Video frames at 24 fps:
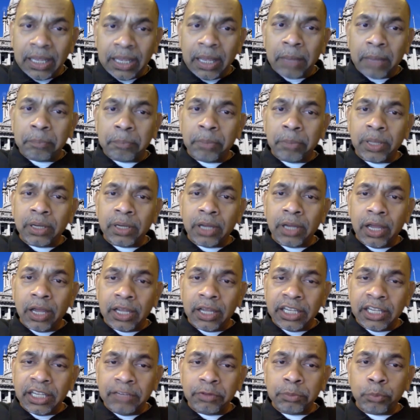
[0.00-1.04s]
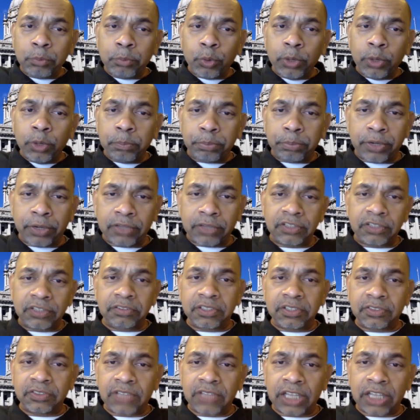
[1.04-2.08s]
But even more impressive
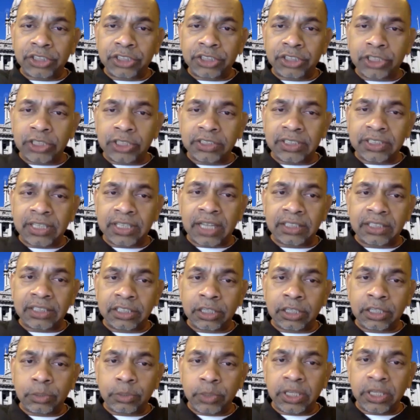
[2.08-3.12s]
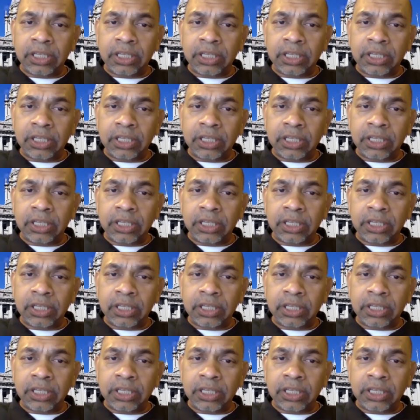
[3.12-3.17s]
is that Justin has a degree